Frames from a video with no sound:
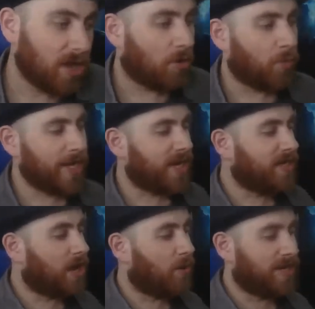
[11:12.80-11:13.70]
We could
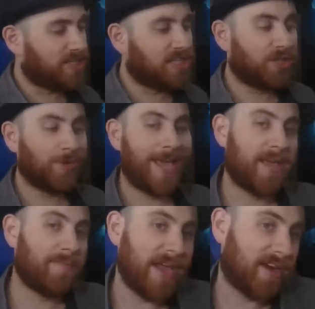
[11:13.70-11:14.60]
go into
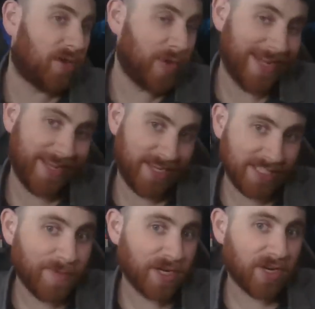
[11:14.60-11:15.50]
a beta reading
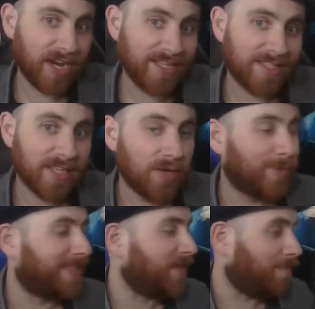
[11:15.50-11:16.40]
experience
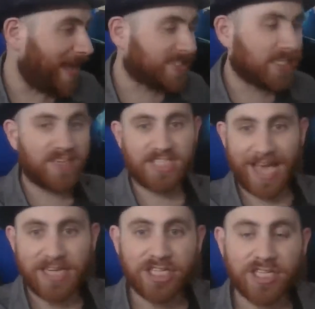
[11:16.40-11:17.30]
with the best of
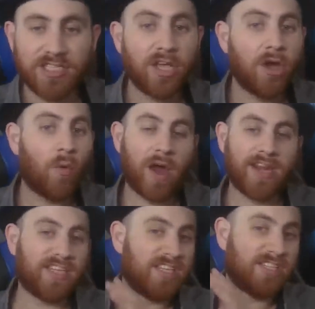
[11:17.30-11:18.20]
intentions,
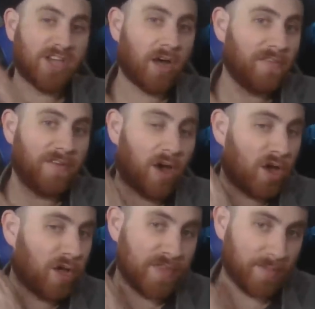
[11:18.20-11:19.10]
wanting to solve
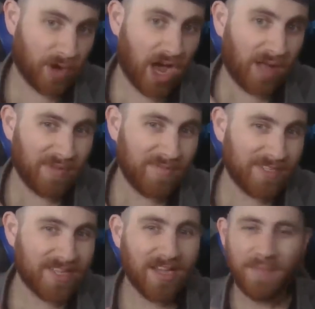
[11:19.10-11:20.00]
all of the
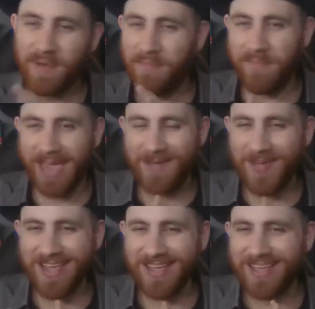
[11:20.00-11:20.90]
problems, but
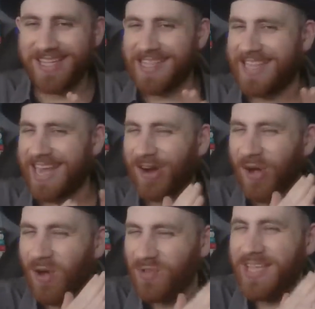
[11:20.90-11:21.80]
maybe
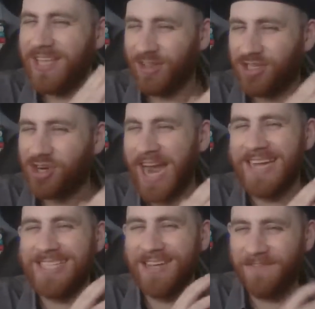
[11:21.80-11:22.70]
they're only
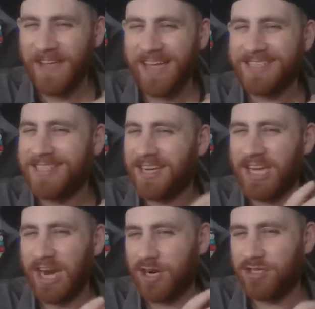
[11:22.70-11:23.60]
trying to fix their
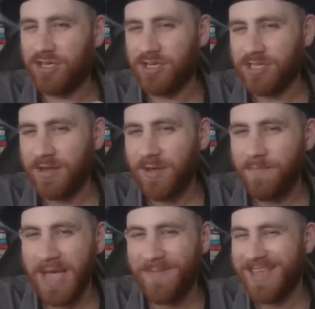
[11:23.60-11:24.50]
characters.
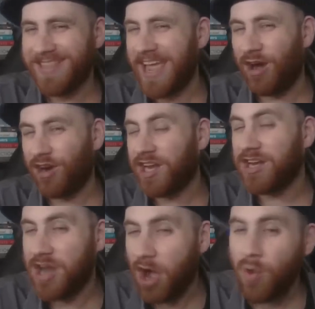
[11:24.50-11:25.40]
Maybe they already
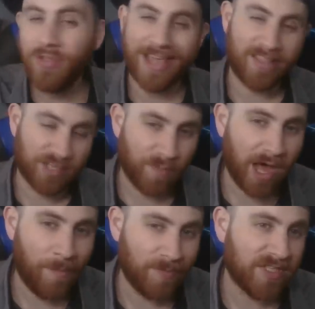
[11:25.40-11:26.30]
know that there's
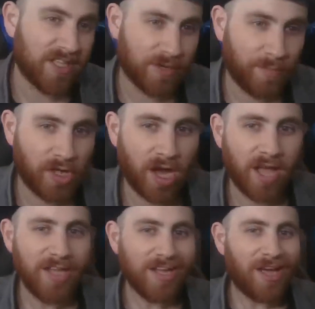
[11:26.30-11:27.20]
problems in their
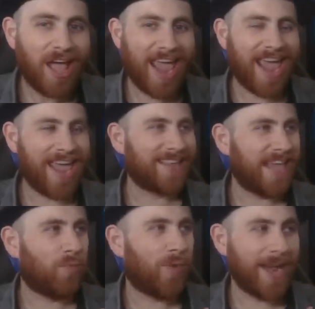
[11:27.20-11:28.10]
plot and
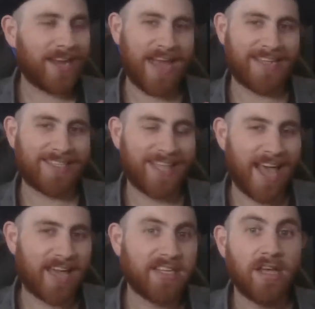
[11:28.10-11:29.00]
they recognize
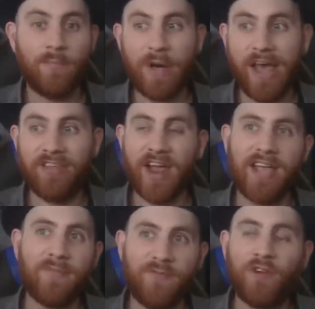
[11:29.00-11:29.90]
that, but they're
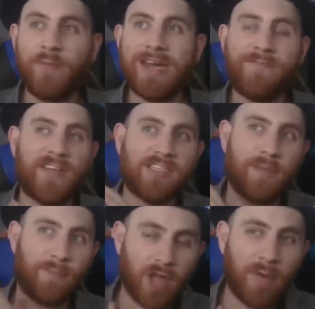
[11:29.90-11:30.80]
like, for me to fix
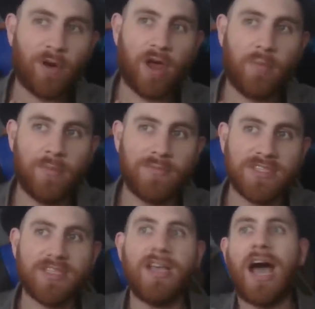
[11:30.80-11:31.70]
the plot
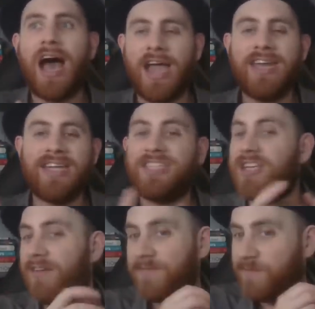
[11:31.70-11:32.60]
problems, I need
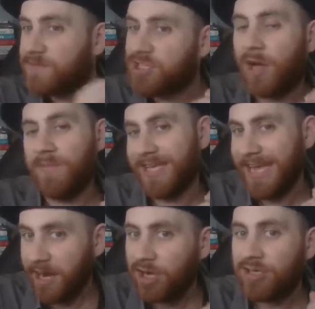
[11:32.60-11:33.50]
to solve the
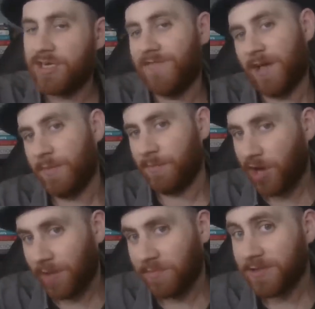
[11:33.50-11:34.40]
character development
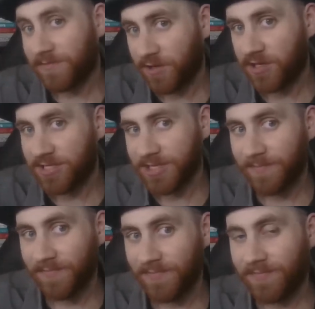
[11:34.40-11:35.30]
problems first.
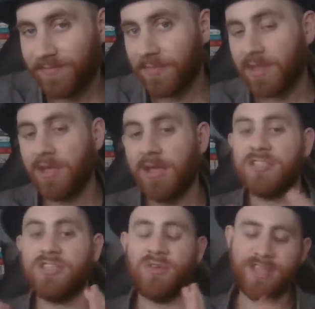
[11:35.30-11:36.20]

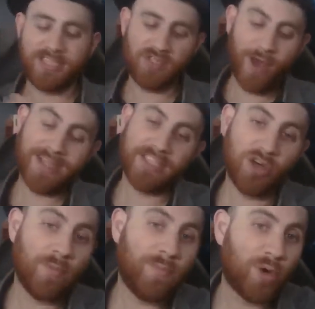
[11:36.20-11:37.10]
So this is why it's
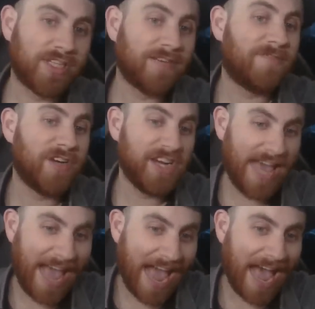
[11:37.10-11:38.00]
so important for you
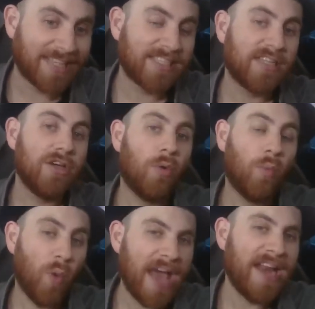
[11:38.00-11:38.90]
to ask,
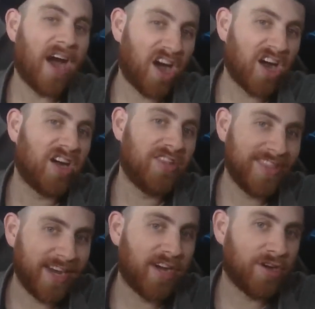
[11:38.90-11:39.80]
what are
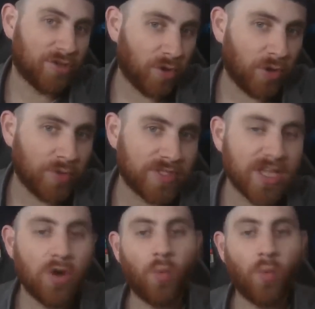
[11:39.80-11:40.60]
their goals?